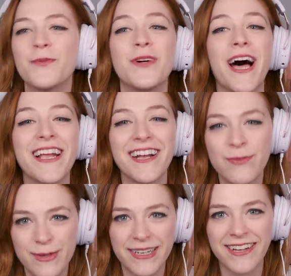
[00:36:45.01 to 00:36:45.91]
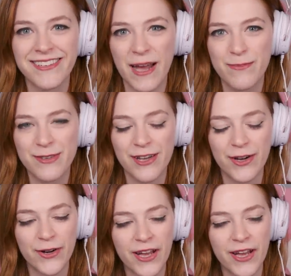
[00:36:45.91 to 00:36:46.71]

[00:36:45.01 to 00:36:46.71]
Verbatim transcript: Will, I guess, be next episode.